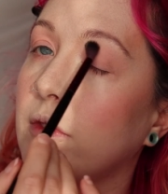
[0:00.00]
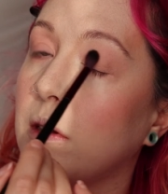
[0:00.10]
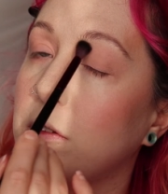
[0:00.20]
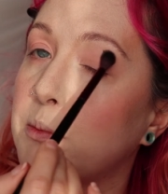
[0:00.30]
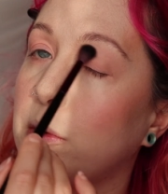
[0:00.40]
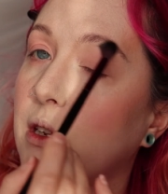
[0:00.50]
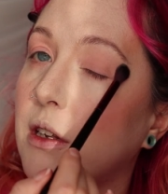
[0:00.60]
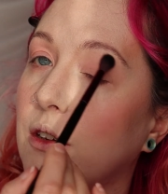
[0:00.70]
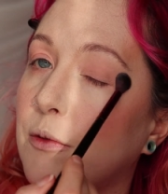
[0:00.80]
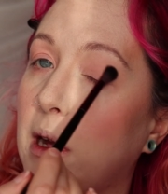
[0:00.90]
I'm just putting
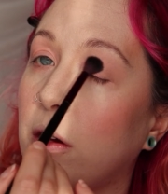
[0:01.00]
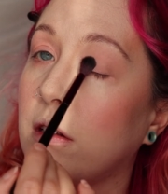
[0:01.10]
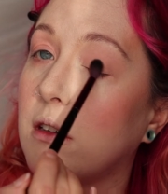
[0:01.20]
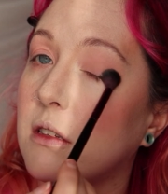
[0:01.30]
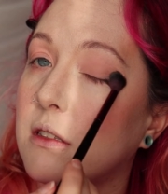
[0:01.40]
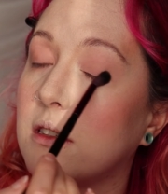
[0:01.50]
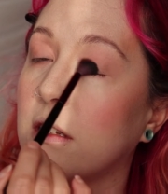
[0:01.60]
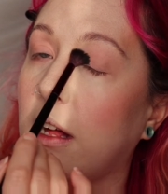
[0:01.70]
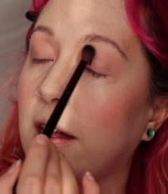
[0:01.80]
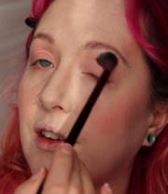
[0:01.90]
enough powder on
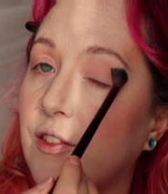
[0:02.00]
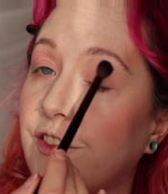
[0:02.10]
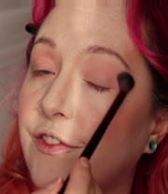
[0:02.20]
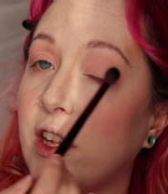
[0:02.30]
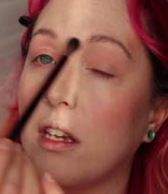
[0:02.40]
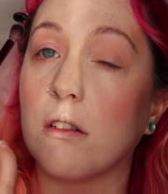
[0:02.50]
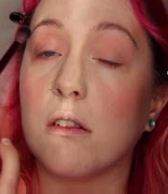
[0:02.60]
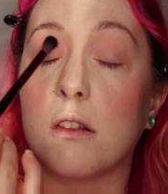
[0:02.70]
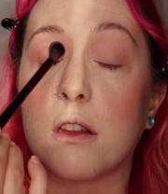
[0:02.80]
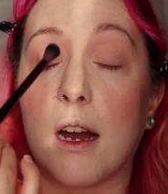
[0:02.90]
until I can
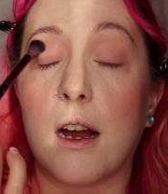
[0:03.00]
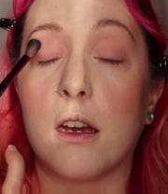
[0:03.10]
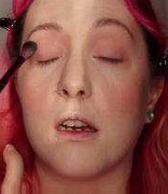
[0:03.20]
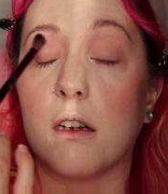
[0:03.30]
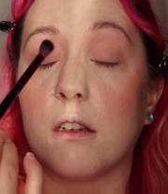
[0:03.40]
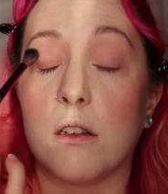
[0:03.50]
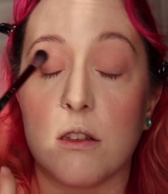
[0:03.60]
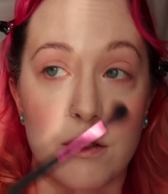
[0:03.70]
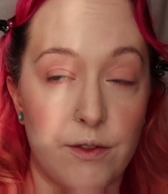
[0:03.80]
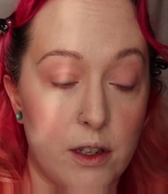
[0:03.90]
feel that it
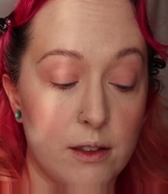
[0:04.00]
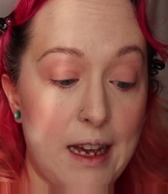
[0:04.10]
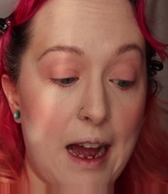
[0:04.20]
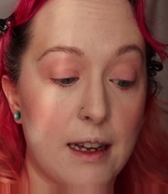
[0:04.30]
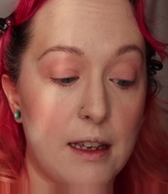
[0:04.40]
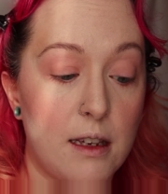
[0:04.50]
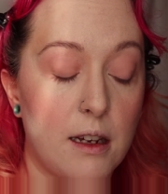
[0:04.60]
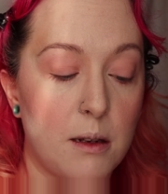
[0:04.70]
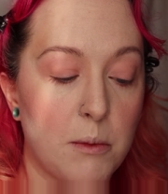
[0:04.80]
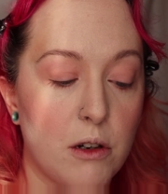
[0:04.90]
doesn't feel tacky
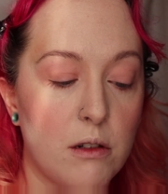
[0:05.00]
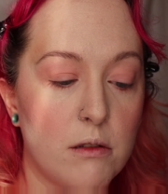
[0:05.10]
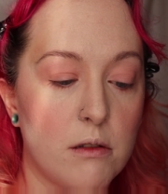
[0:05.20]
anymore.